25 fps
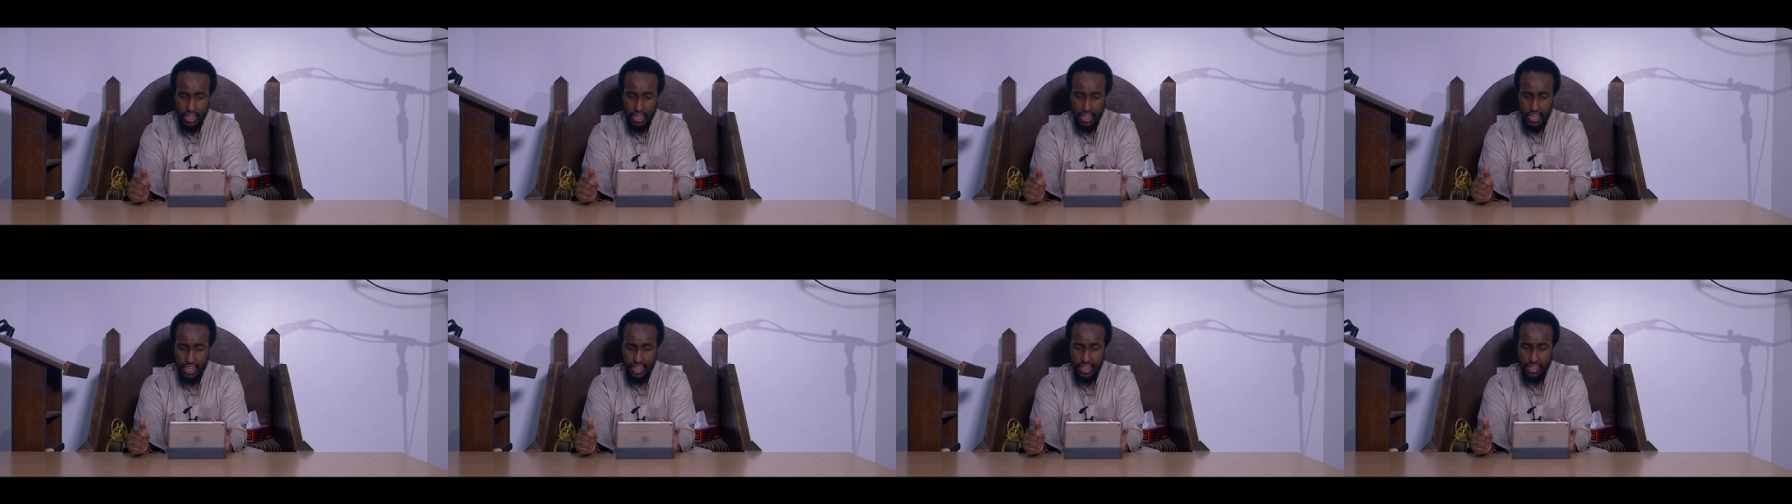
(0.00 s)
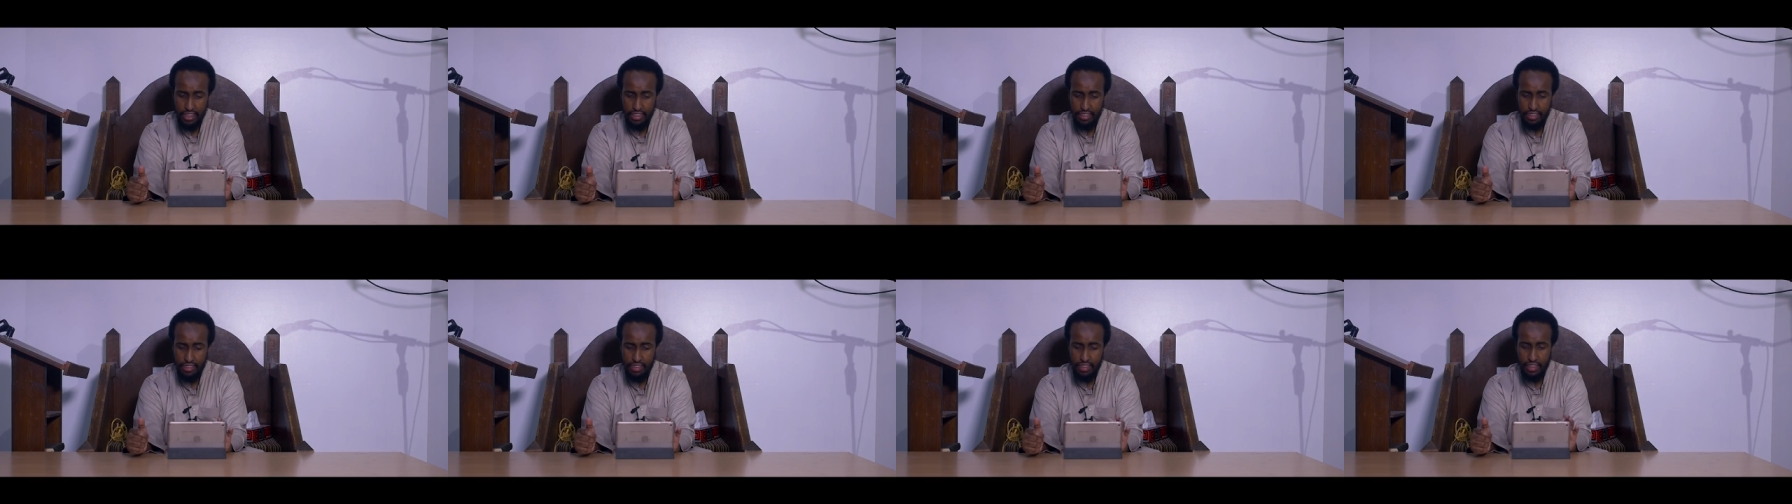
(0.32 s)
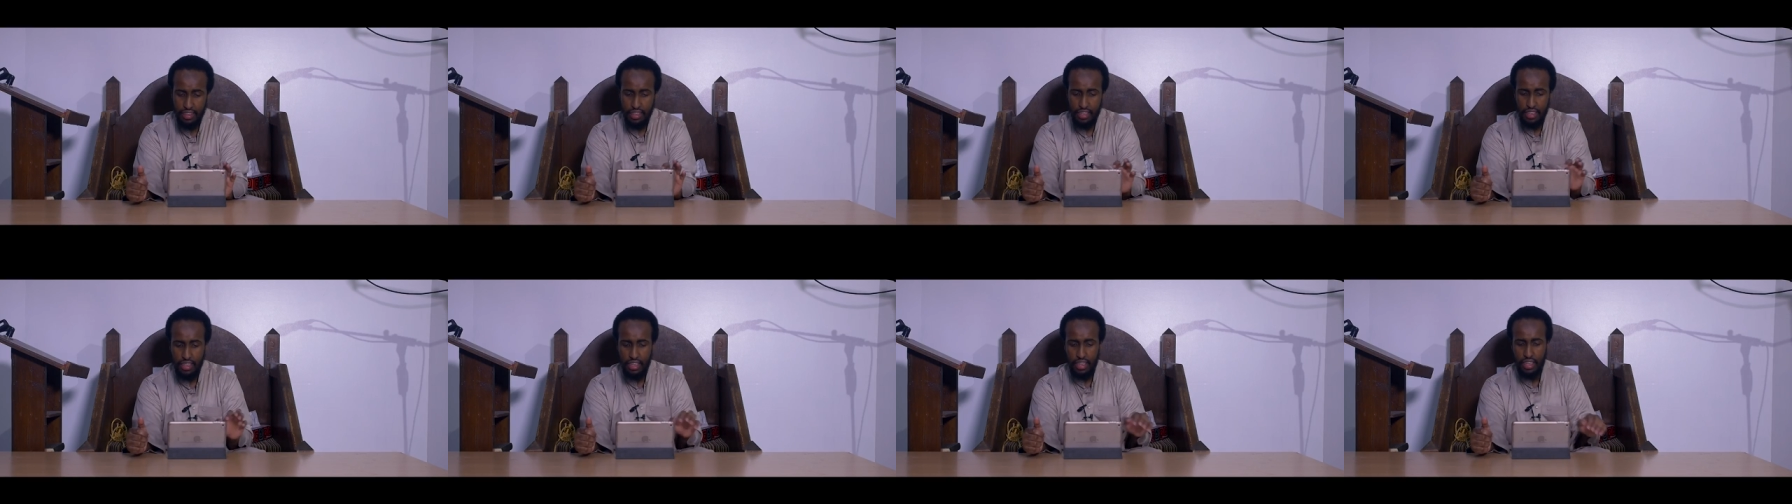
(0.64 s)
is
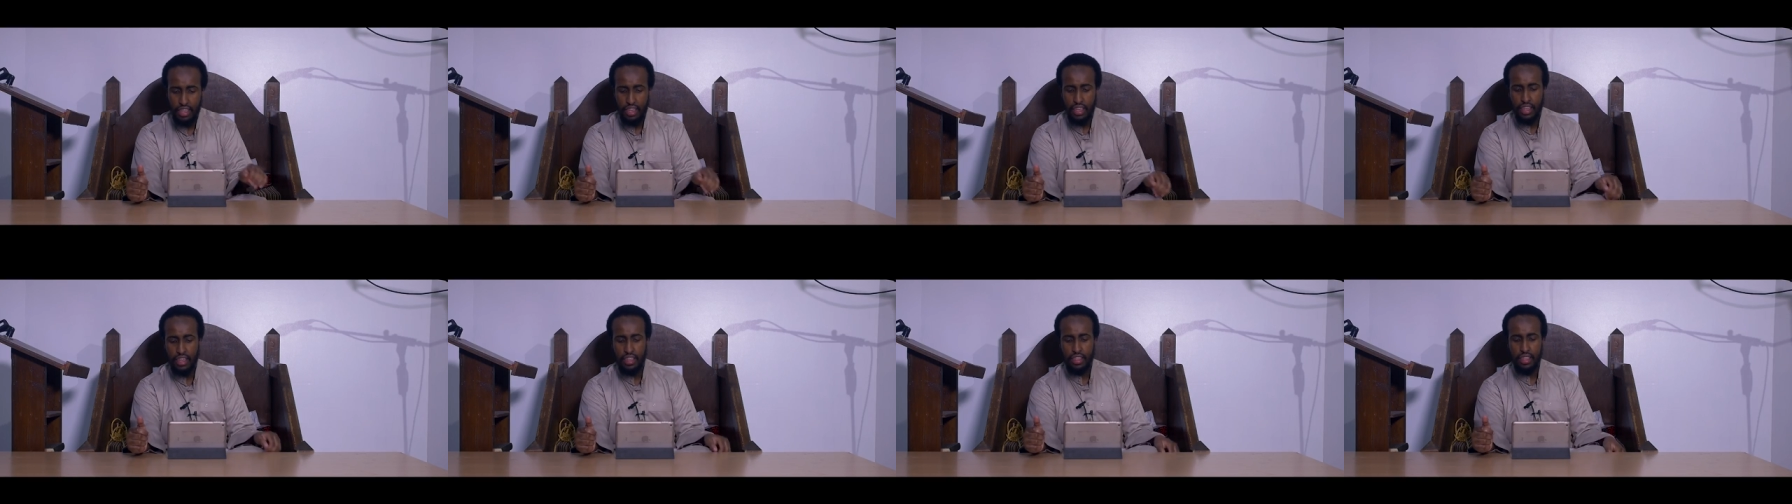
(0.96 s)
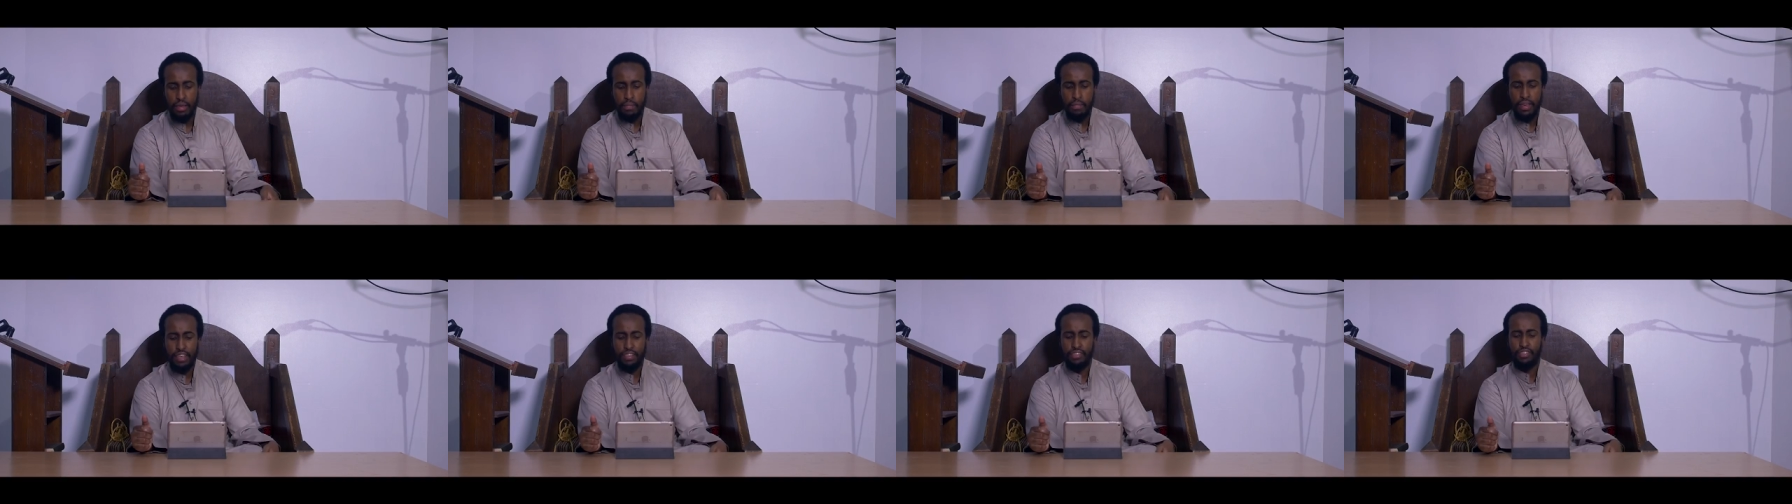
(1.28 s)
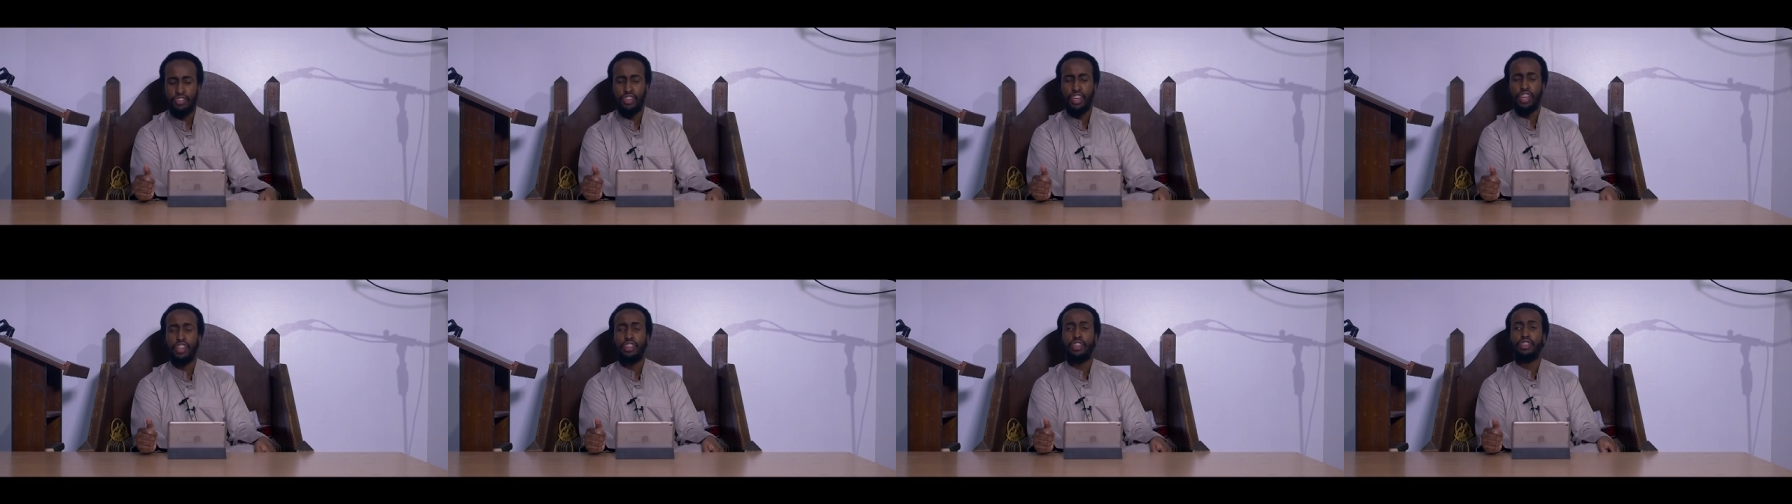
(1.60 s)
the
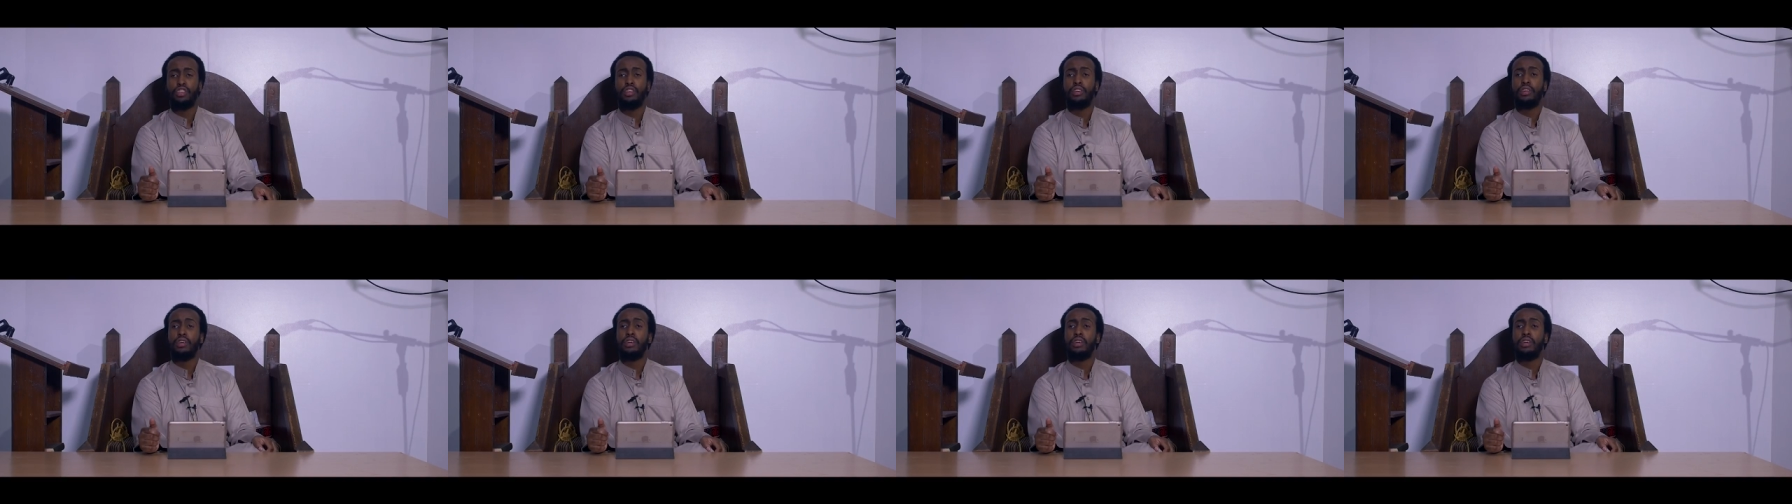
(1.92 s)
masjid